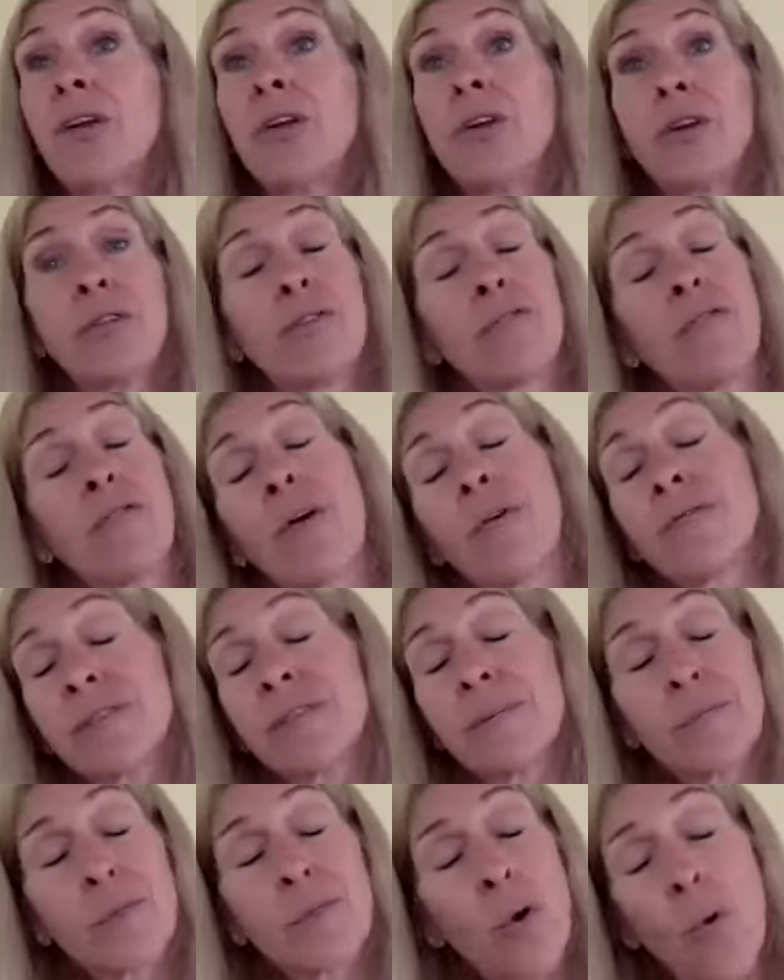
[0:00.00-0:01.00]
You can throw
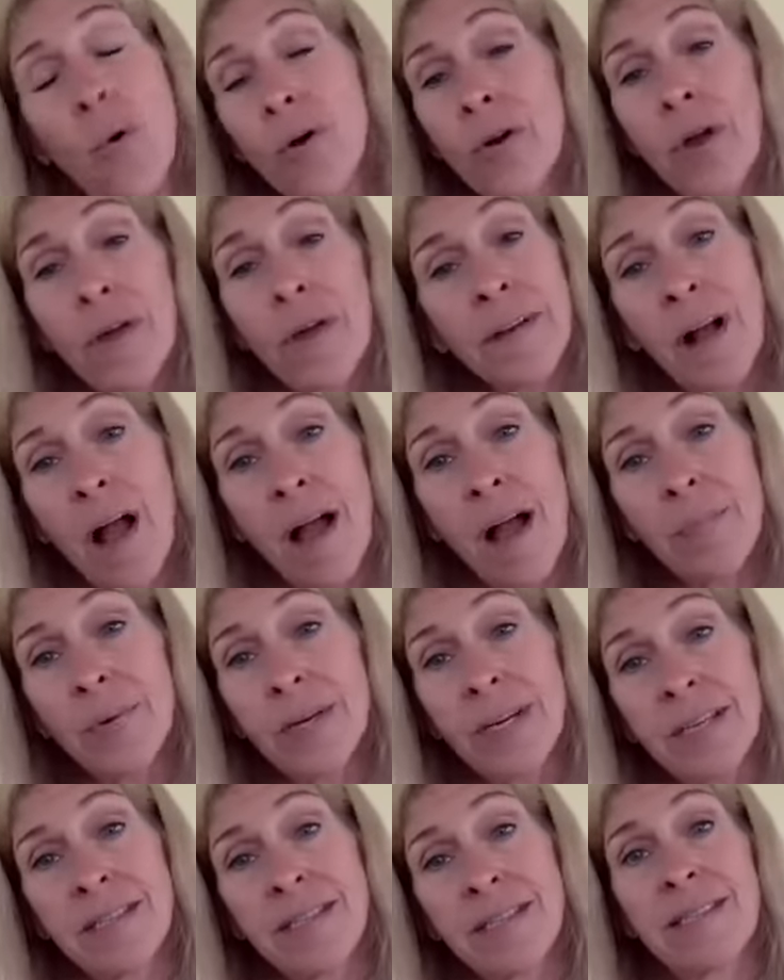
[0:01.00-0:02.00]
some corn on the cob
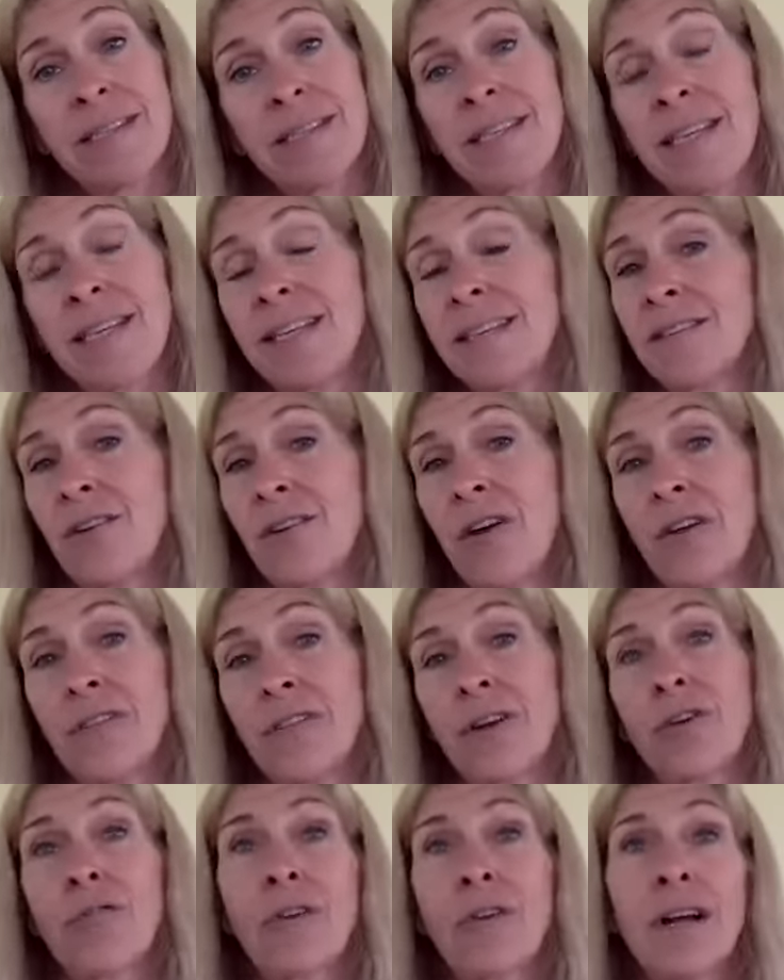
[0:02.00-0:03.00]
when it's in season on
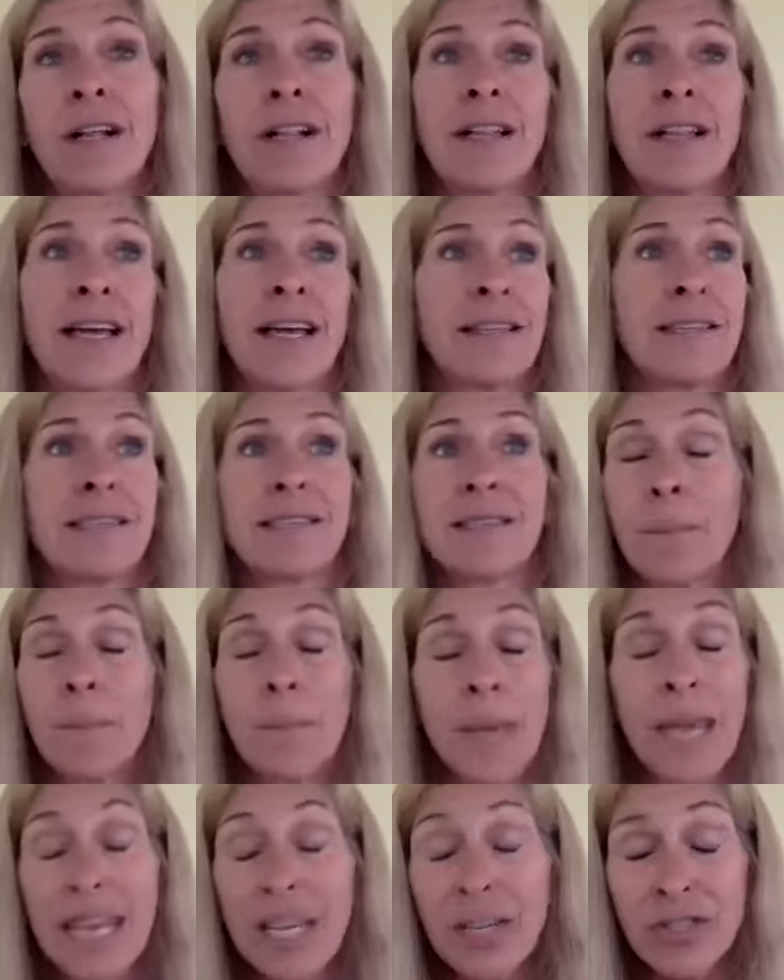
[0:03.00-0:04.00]
the grill and some
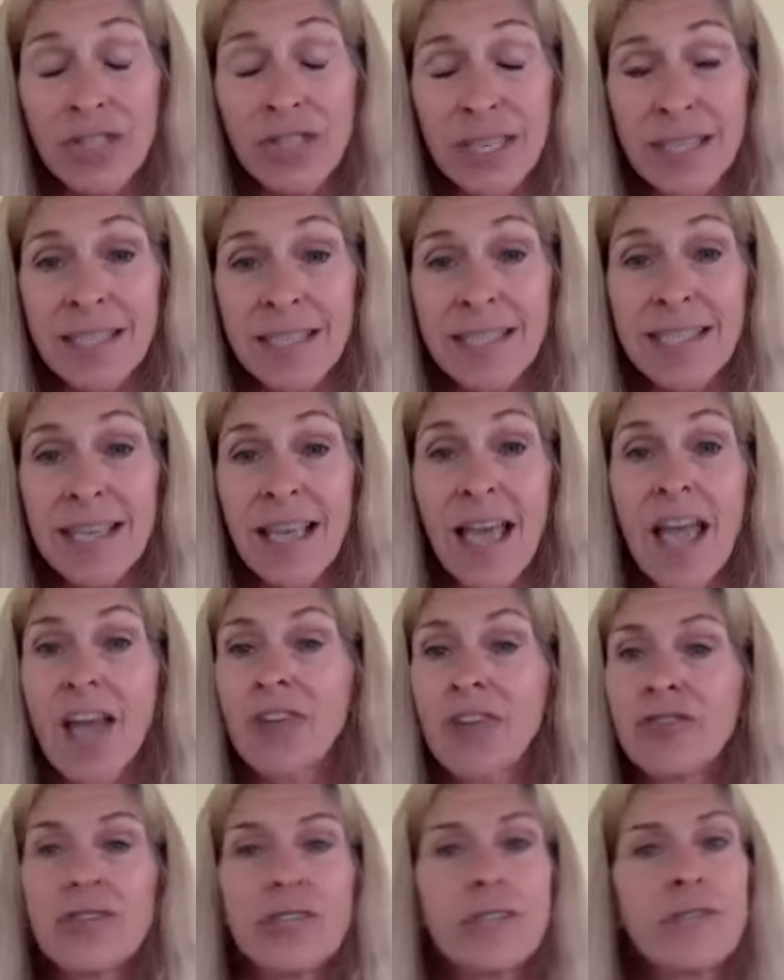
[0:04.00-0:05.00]
peaches
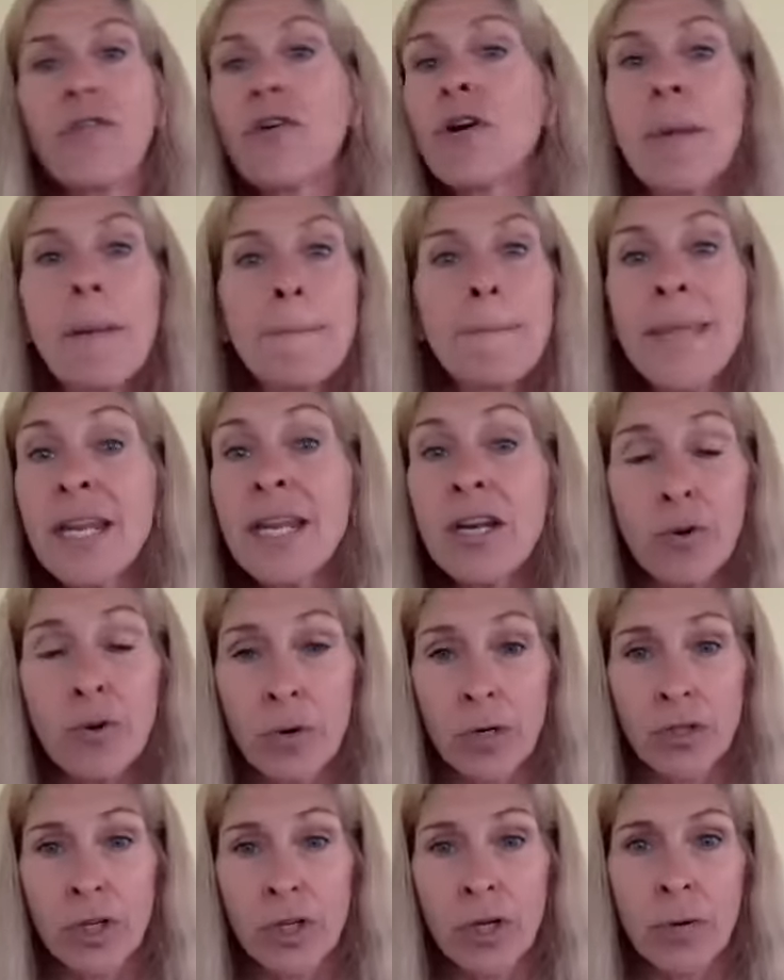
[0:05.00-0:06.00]
just for a minute
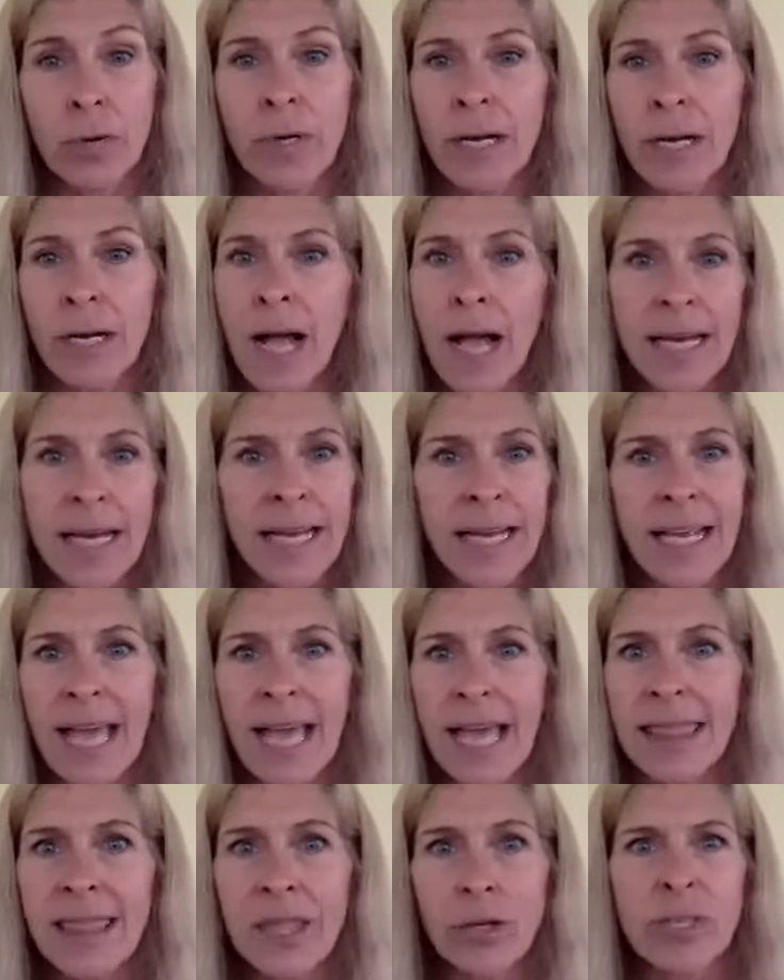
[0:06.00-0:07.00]
or two to kind of
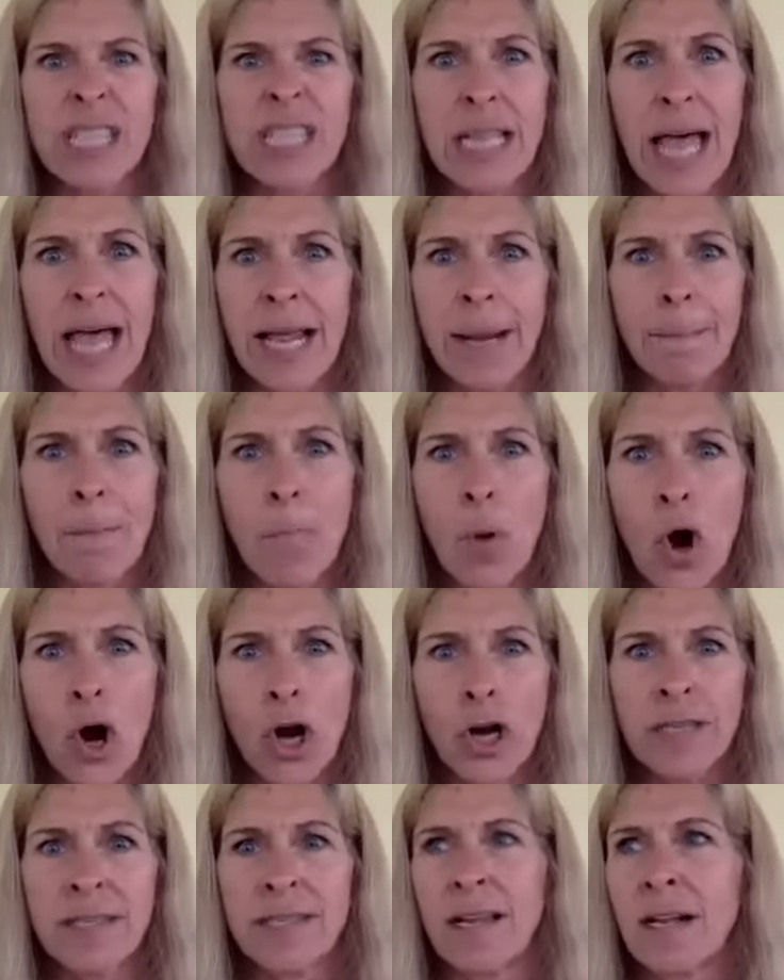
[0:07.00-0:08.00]
get those light
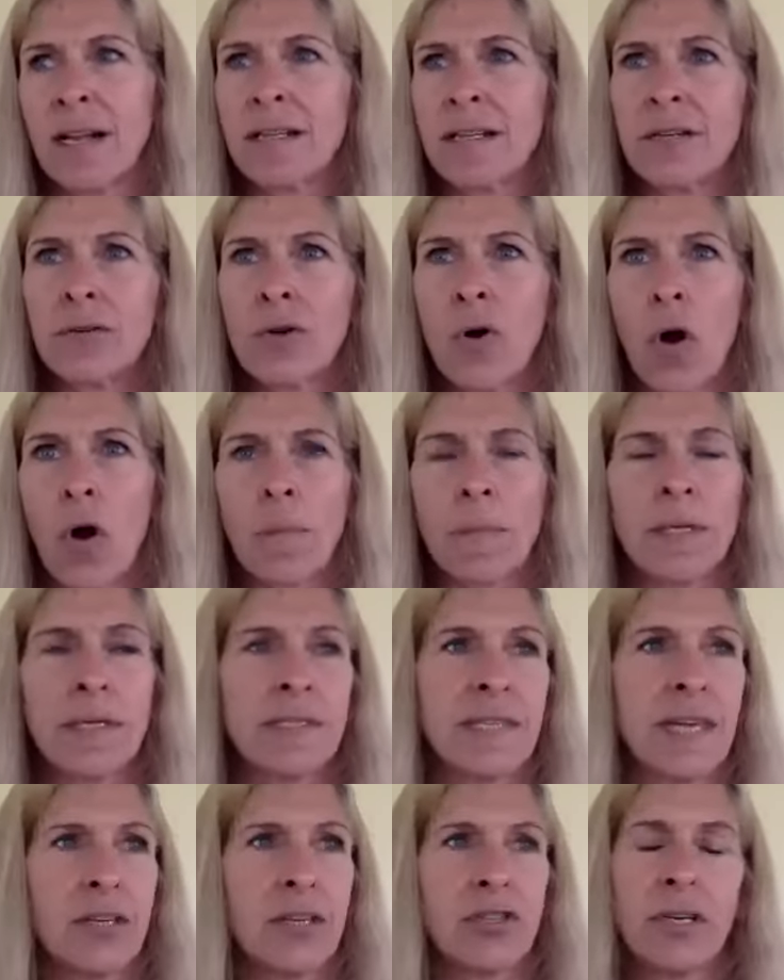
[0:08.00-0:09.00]
marks and a little
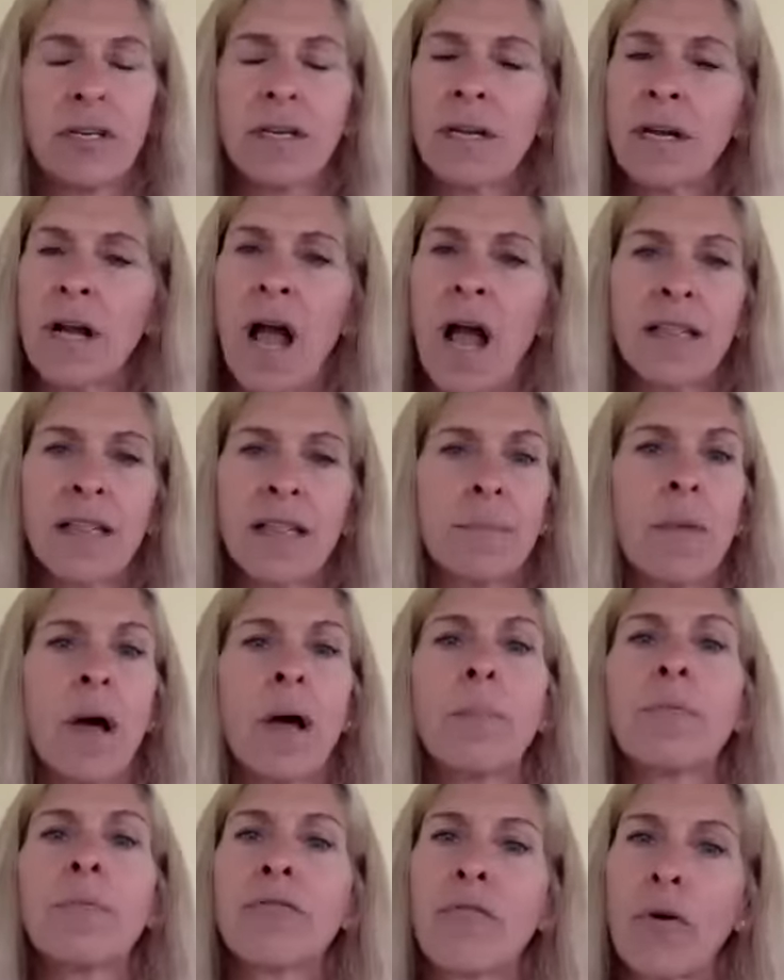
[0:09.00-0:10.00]
caramelization, cut them
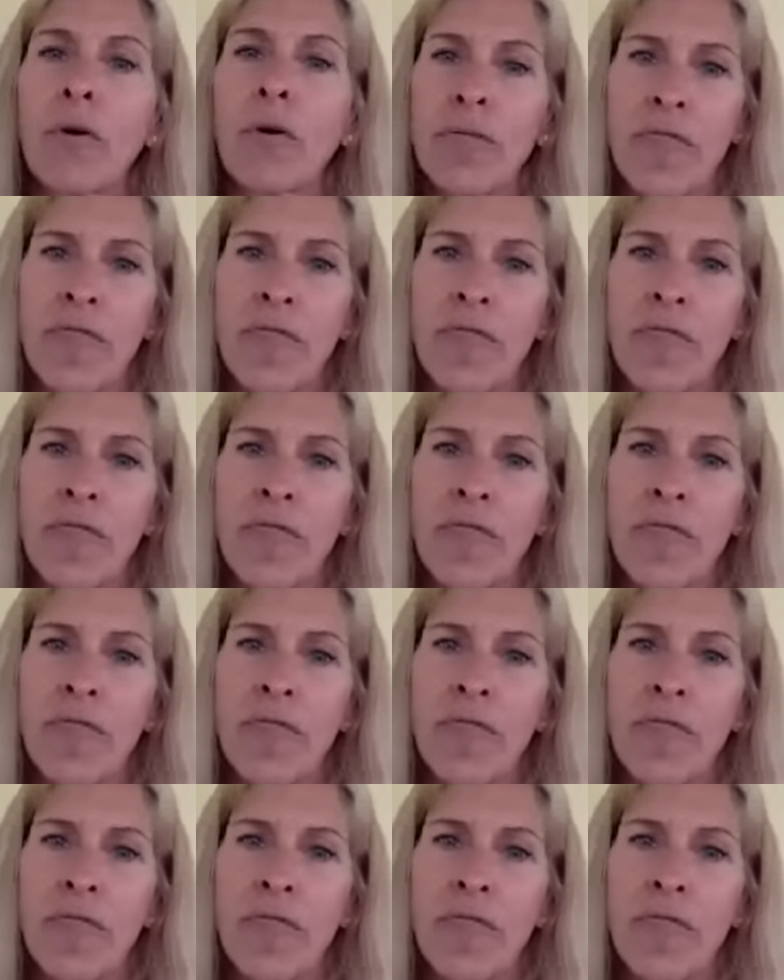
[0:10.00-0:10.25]
up, throw